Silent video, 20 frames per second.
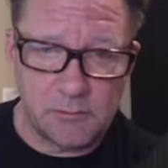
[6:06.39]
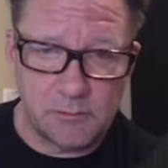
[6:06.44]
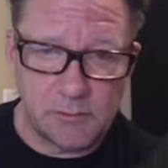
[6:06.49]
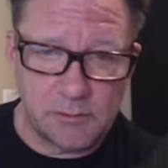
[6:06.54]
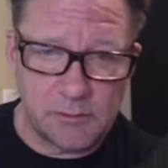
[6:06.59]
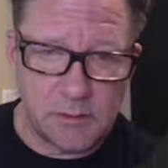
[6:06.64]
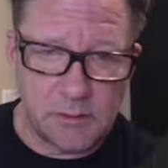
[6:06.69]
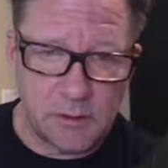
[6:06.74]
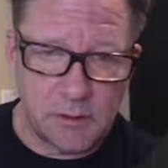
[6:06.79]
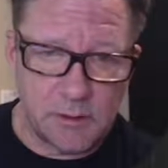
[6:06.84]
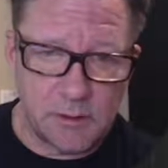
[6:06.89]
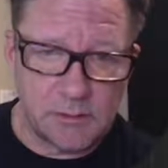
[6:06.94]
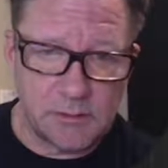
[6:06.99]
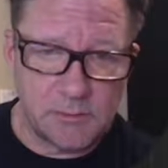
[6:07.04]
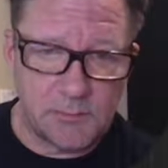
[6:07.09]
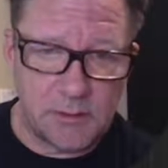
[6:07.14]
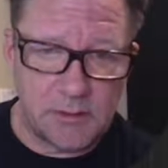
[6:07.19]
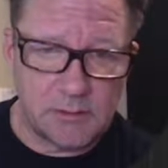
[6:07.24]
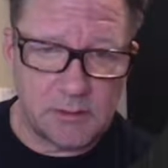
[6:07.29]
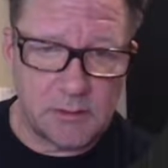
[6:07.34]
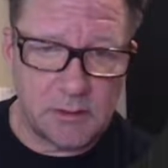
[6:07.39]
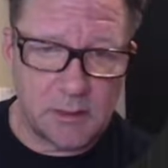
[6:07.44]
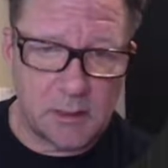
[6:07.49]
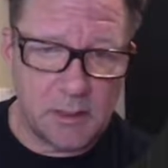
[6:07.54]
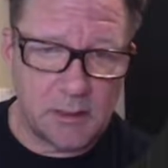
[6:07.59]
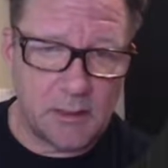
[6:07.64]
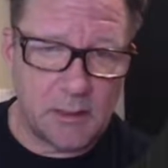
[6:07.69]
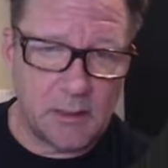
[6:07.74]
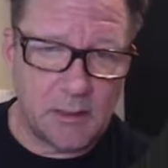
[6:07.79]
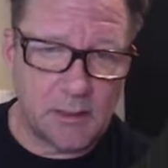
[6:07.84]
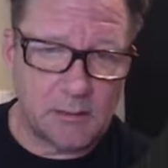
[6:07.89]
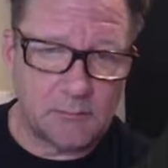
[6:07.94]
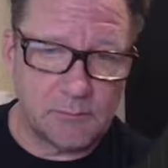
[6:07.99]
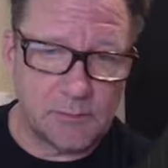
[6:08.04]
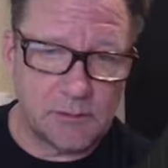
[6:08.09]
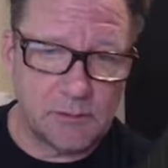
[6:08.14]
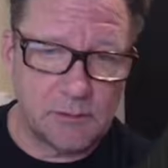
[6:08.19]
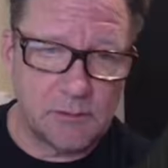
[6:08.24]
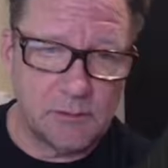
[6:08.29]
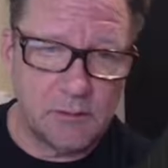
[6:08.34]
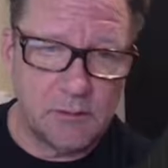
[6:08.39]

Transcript: which are expense line items.